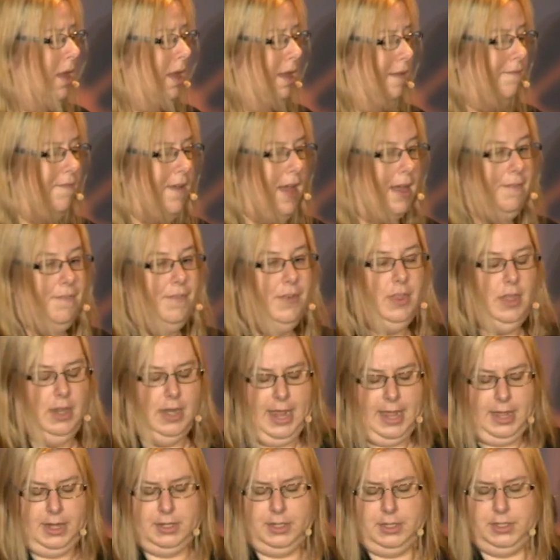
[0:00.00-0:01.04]
In fact, for the
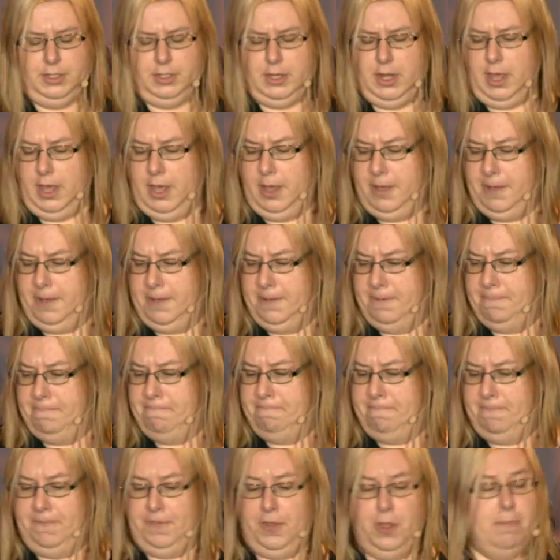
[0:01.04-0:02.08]
next uh,
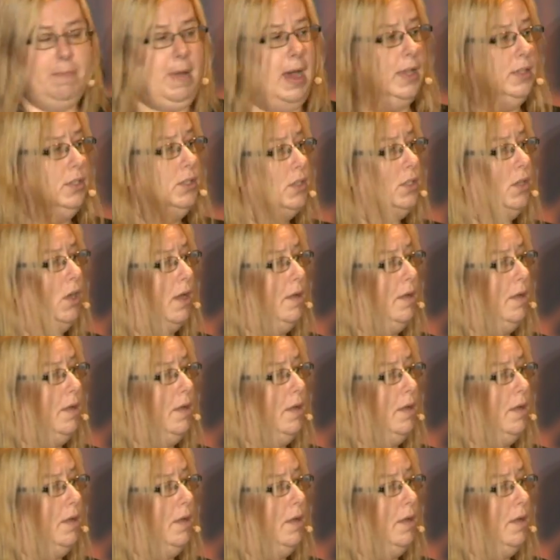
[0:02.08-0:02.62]
few months,